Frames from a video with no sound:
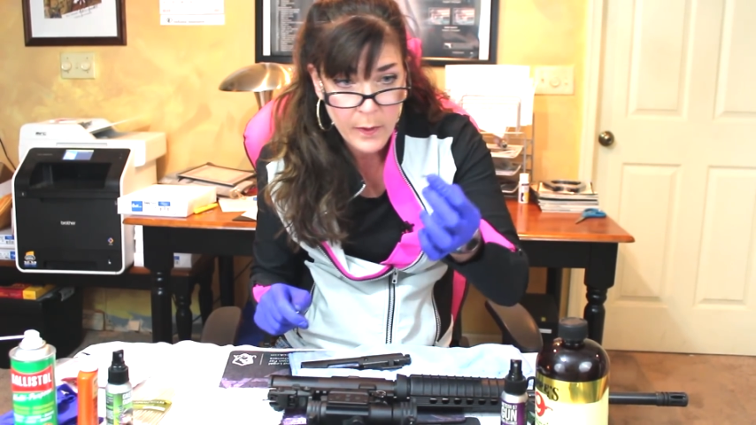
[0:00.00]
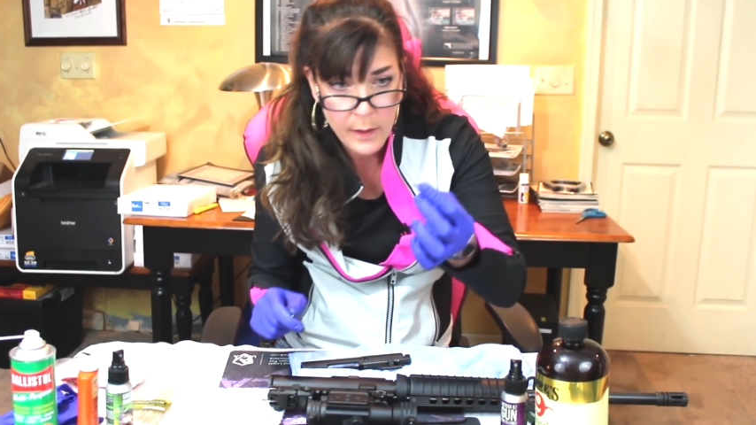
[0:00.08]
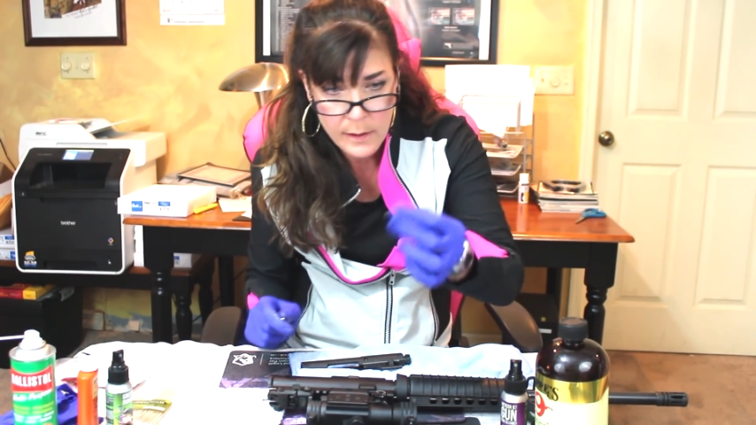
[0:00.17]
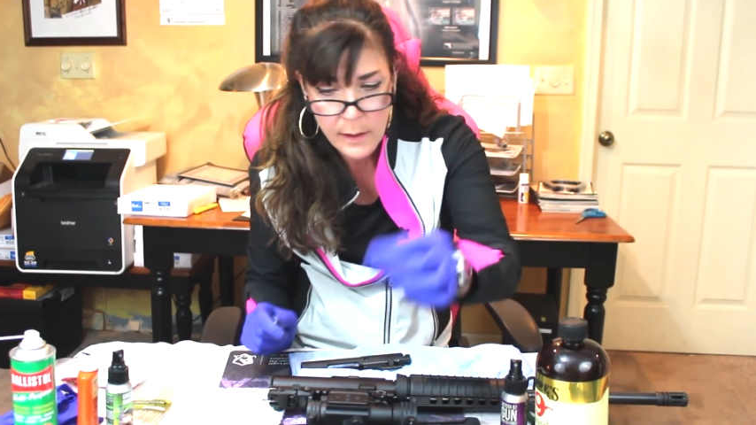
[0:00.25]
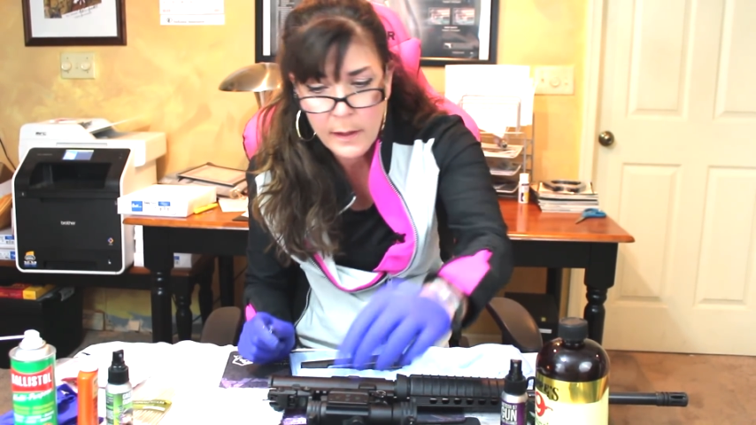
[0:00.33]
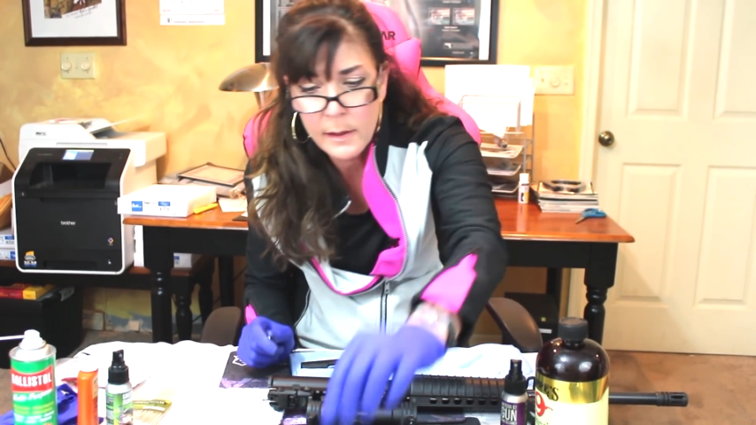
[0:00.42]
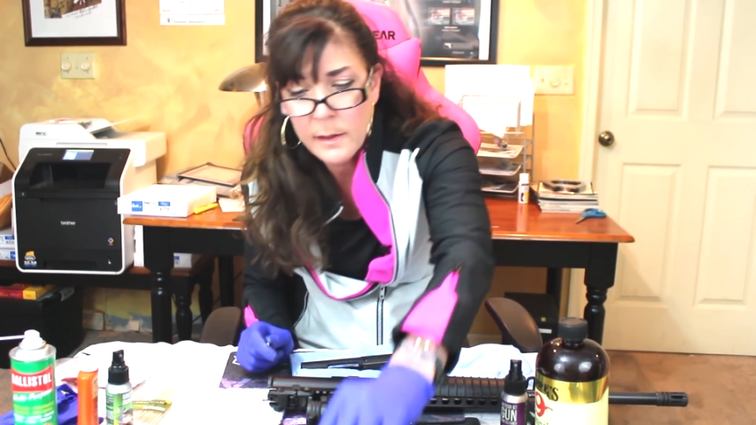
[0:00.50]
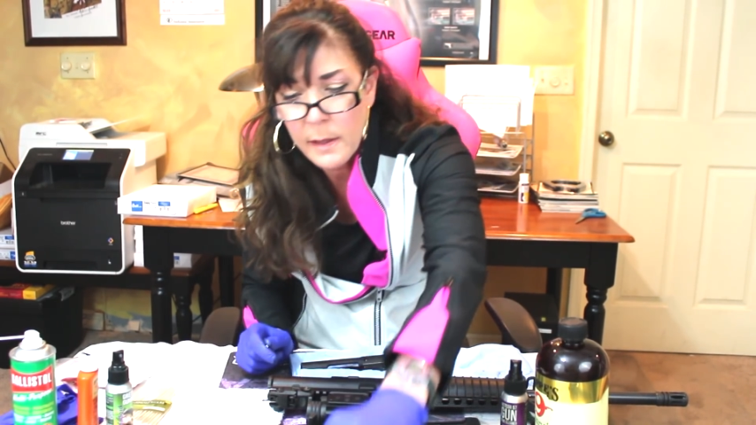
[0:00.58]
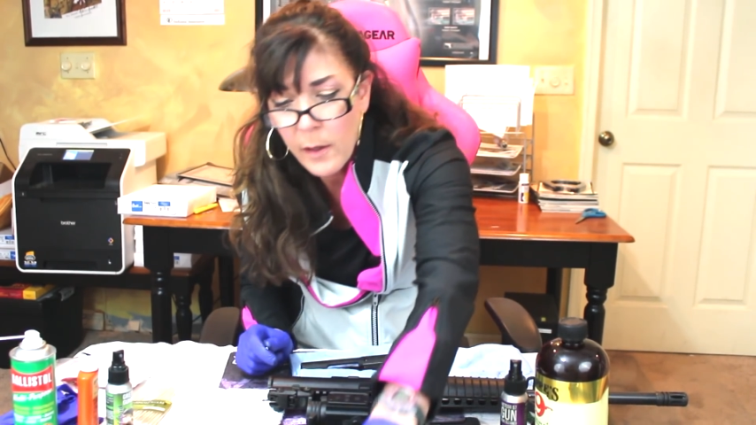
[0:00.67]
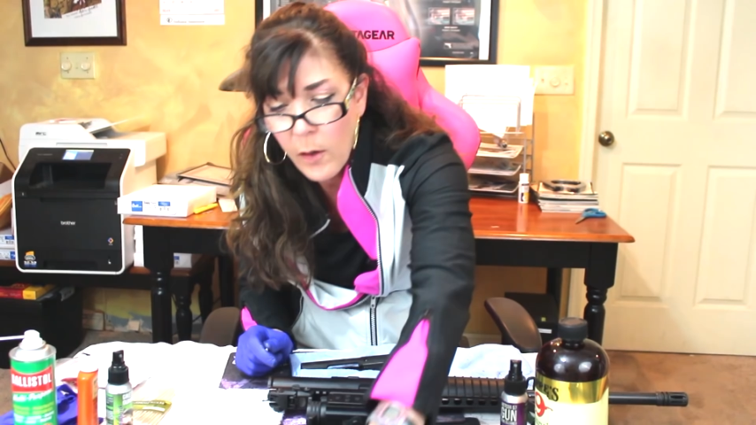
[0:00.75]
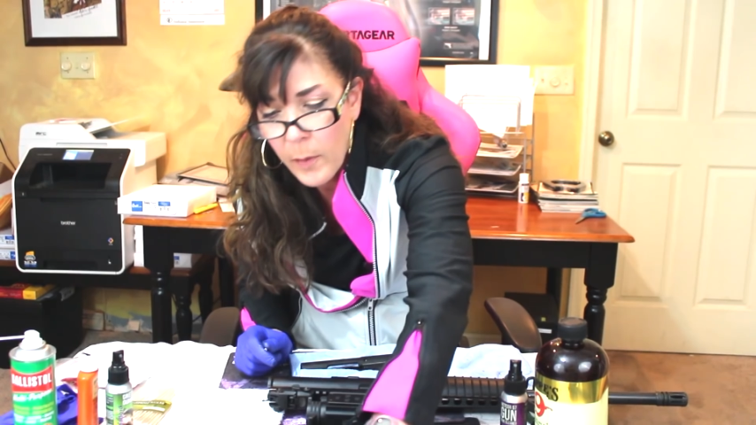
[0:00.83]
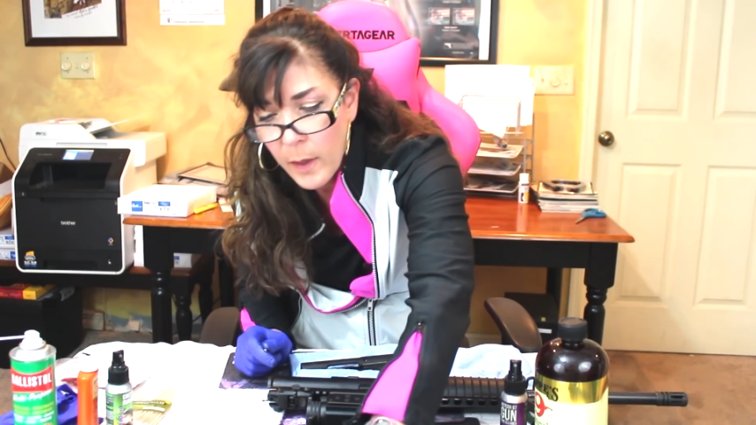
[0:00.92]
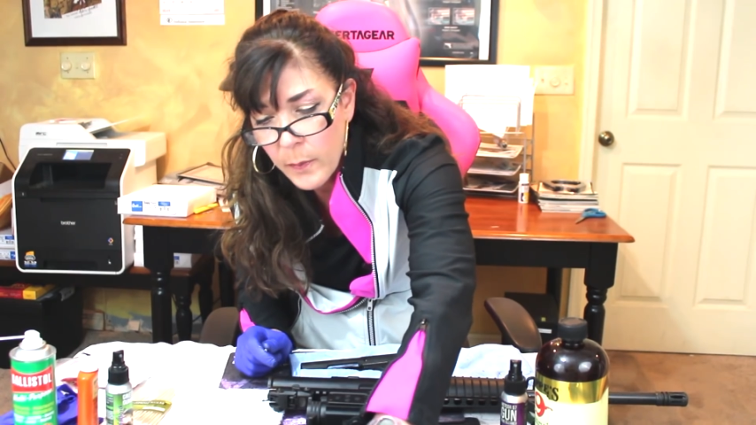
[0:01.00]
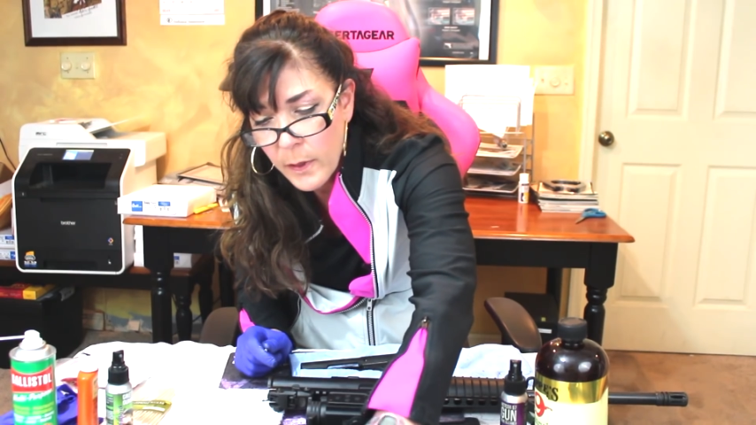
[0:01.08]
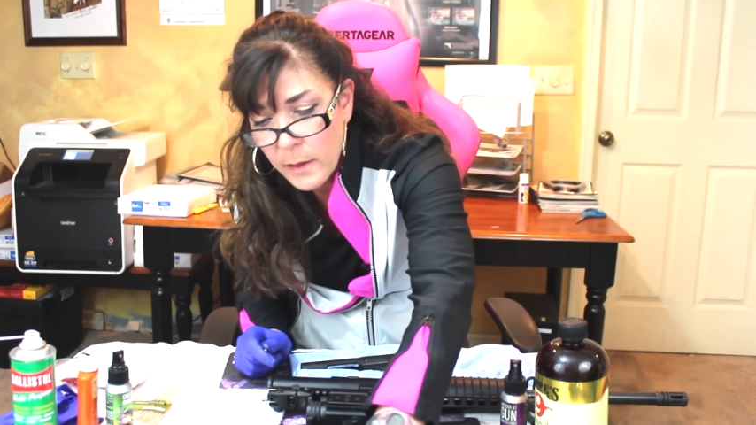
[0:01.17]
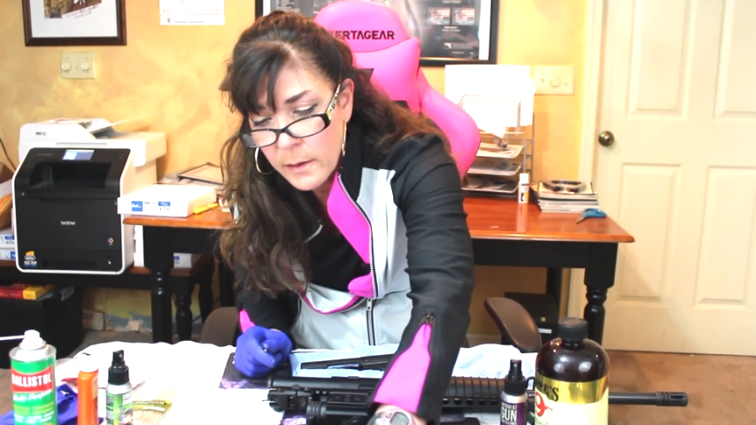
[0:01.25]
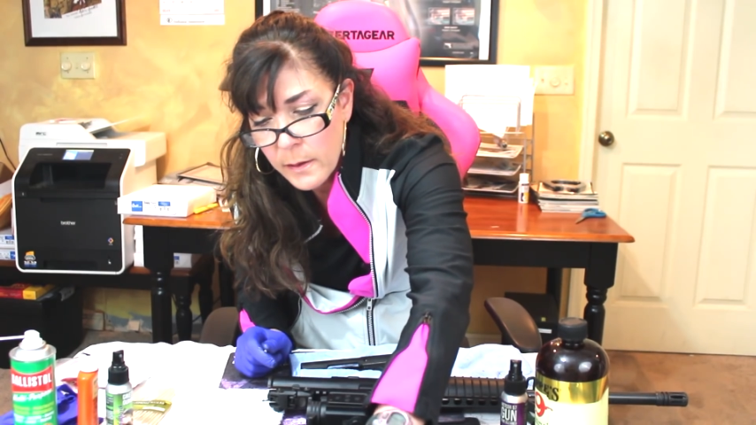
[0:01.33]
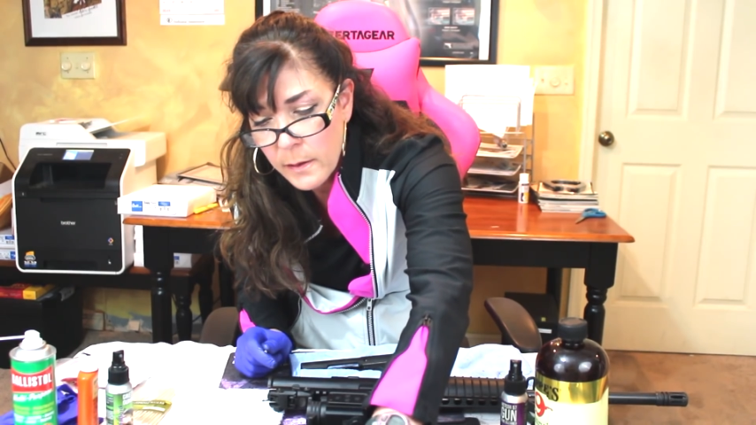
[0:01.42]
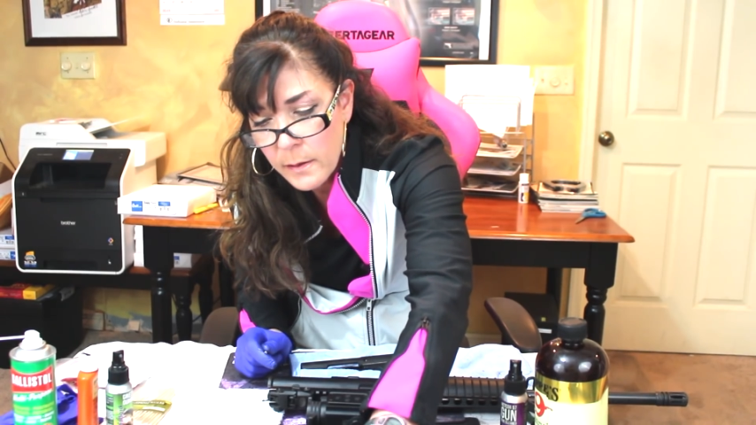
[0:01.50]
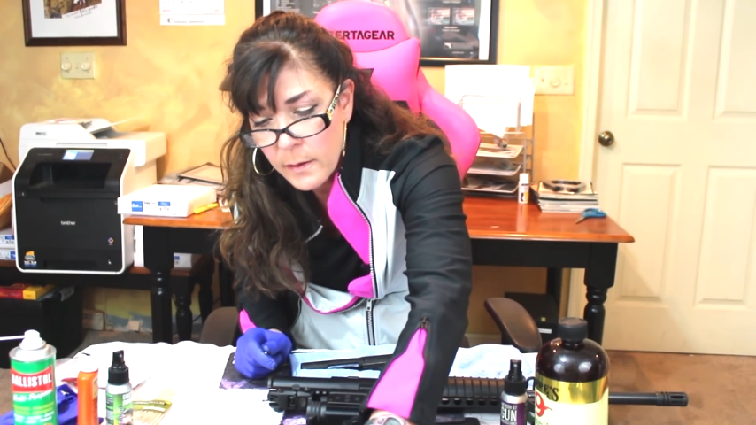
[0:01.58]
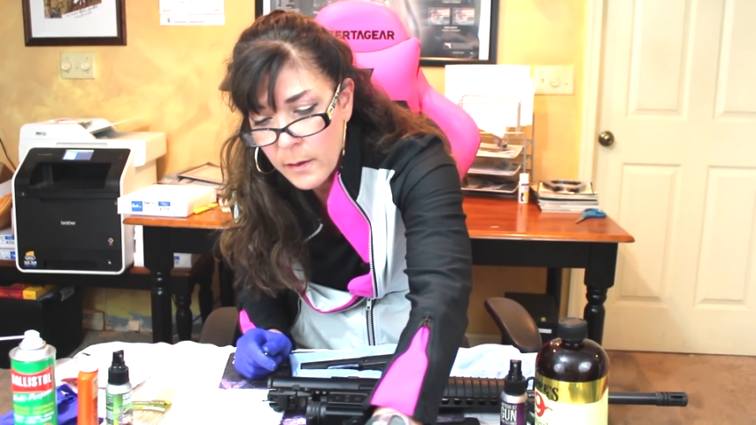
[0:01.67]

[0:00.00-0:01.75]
because I can see all my pieces,